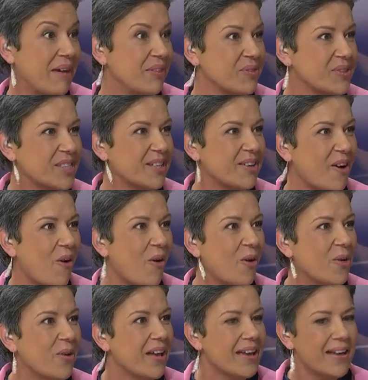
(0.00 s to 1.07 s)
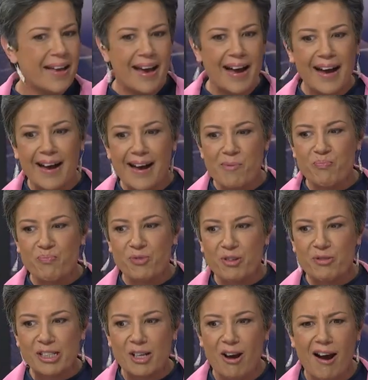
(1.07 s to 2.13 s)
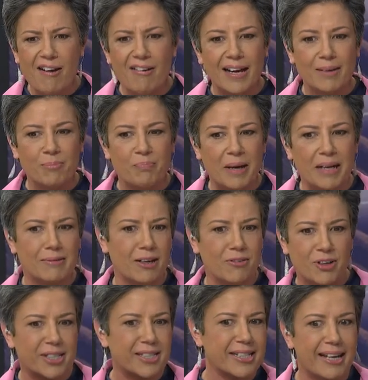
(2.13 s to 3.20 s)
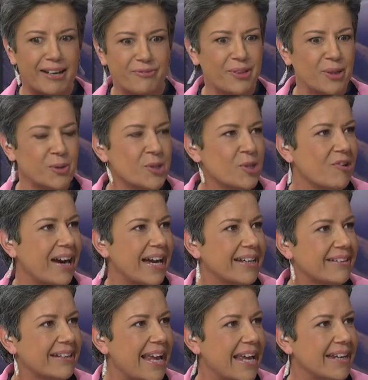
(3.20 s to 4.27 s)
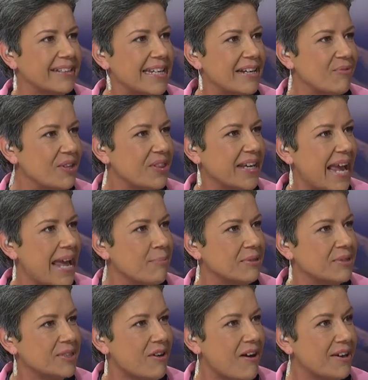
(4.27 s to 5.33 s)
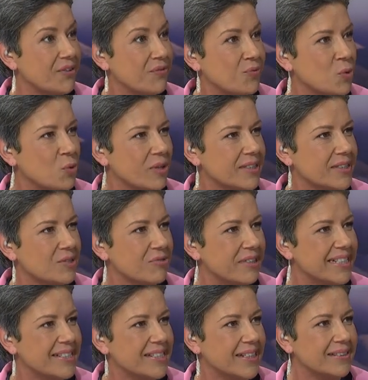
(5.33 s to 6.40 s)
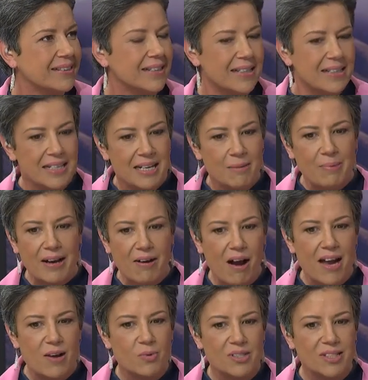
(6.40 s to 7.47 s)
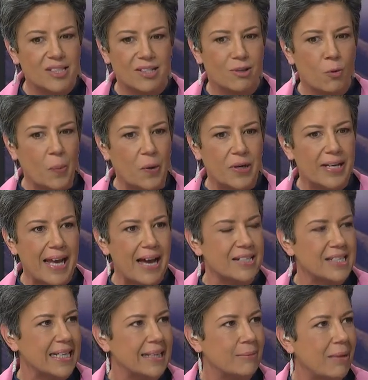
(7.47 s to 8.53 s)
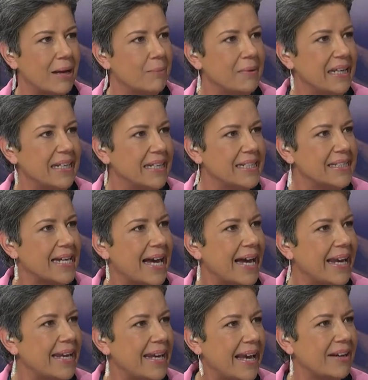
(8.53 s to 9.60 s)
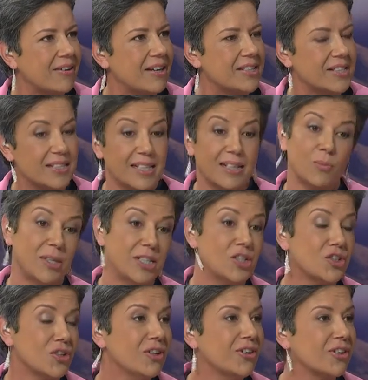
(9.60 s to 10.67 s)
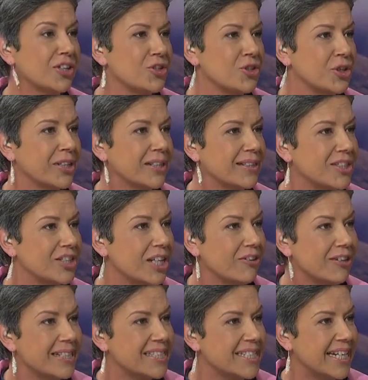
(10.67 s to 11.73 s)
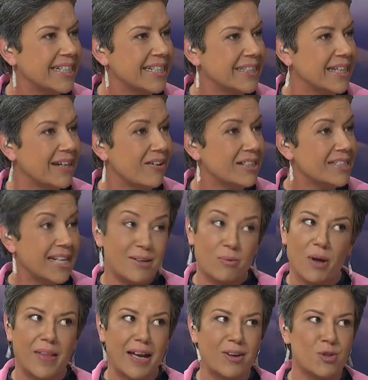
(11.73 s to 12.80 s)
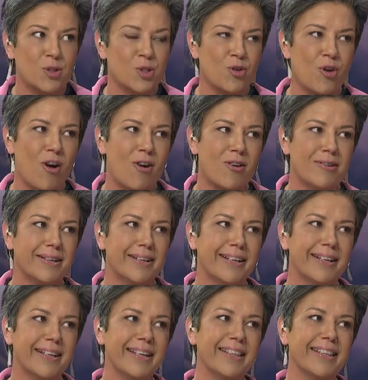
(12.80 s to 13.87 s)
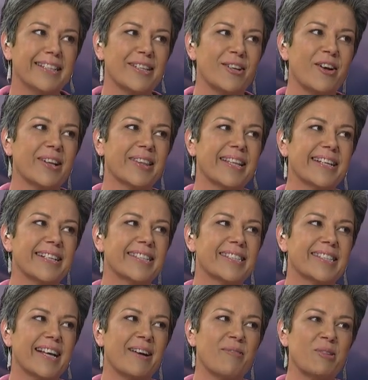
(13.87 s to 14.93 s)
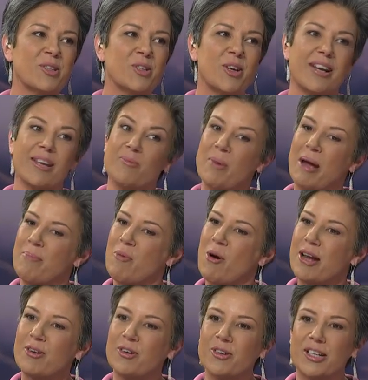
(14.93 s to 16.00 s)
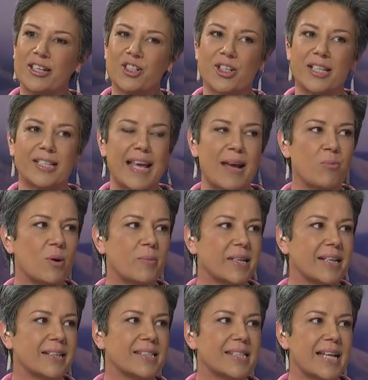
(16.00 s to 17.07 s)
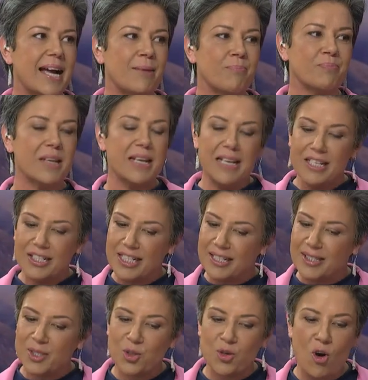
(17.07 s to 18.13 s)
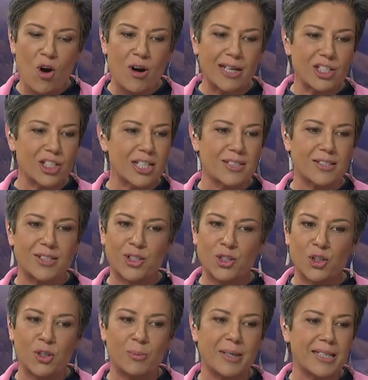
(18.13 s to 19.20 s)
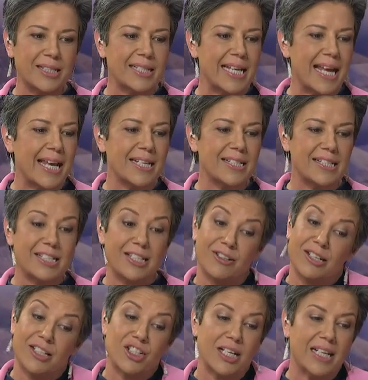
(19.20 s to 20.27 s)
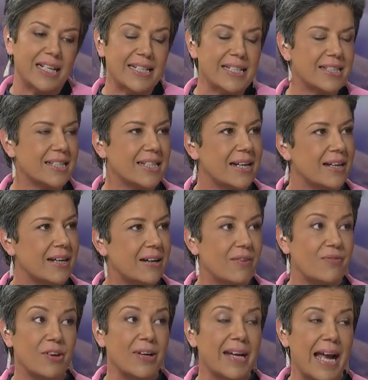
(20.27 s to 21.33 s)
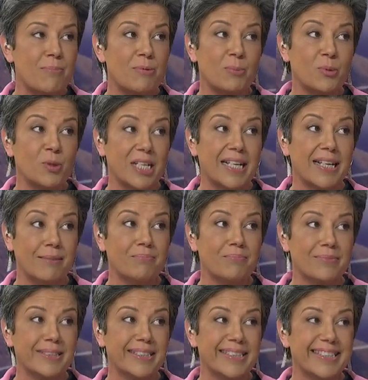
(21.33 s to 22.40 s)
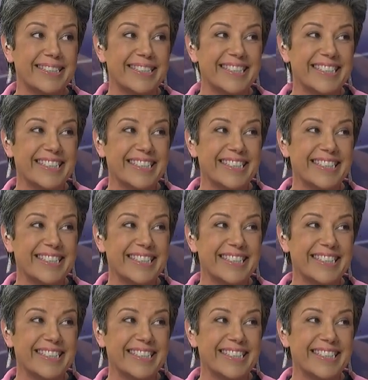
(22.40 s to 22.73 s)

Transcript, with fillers: months ago, um, retiring. But I've got to say, it feels great, and, and everything happens kind of for its reason. But I would still put our team up any day, and I just think when you do look at Judith and Gerry standing there, I tell you what, they look strong. There's a lot of things uh, with Judith, but my goodness, she, that woman is um, she is strong and she is determined, and you know, and she leads a, a, very capable team. She does.